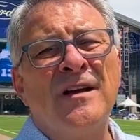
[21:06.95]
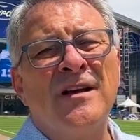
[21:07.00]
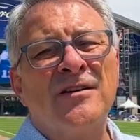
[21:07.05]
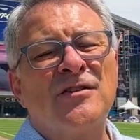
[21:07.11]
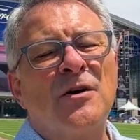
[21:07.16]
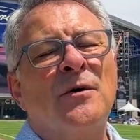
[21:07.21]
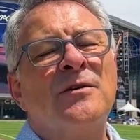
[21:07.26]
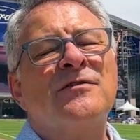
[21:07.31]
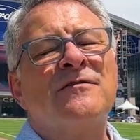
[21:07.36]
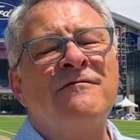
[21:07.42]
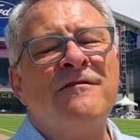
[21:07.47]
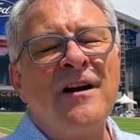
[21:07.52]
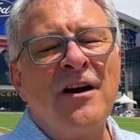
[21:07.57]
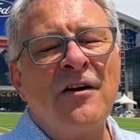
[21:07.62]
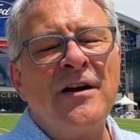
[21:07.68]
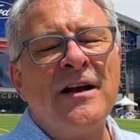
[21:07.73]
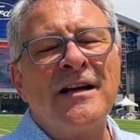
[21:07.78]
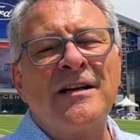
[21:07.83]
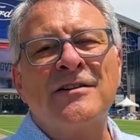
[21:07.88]
So it's
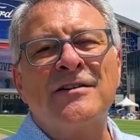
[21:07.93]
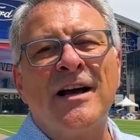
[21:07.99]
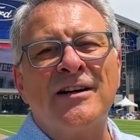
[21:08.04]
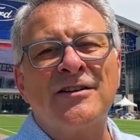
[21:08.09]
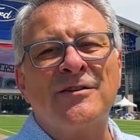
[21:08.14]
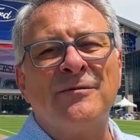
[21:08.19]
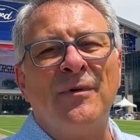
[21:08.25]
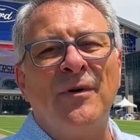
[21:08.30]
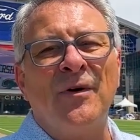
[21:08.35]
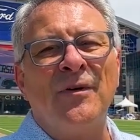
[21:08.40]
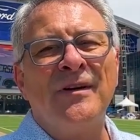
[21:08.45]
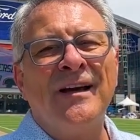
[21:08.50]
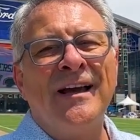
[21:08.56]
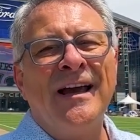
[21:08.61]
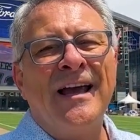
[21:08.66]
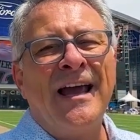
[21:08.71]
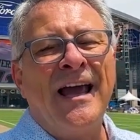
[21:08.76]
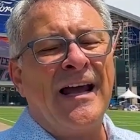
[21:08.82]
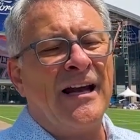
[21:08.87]
very accessible,
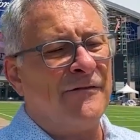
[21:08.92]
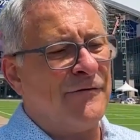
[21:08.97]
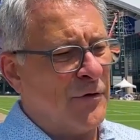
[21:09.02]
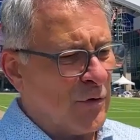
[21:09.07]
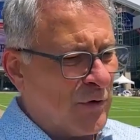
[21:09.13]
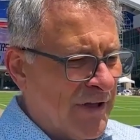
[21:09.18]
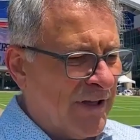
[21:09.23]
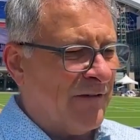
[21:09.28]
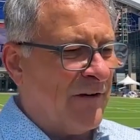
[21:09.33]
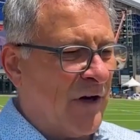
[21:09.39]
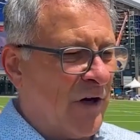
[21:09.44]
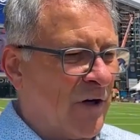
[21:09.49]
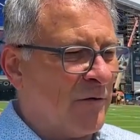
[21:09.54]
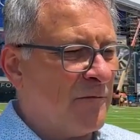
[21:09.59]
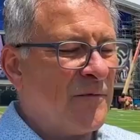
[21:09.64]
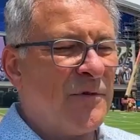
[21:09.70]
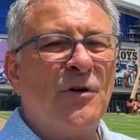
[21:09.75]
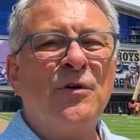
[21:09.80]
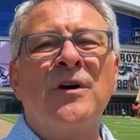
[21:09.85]
and if you live
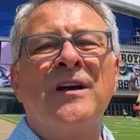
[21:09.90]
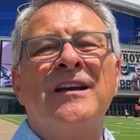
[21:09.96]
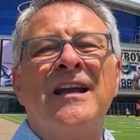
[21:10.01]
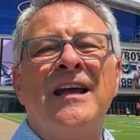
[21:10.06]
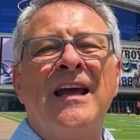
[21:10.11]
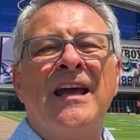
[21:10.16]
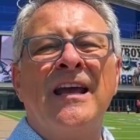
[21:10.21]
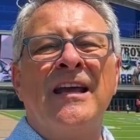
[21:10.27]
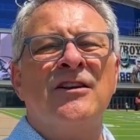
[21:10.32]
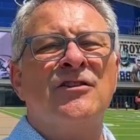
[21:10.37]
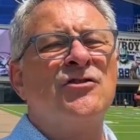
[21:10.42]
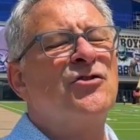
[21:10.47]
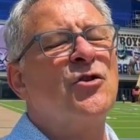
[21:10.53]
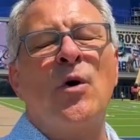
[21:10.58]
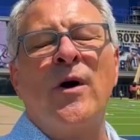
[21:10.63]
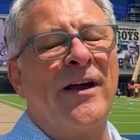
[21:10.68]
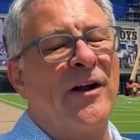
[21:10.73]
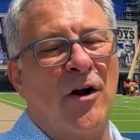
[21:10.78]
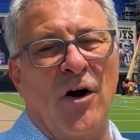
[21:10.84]
here, you can enjoy it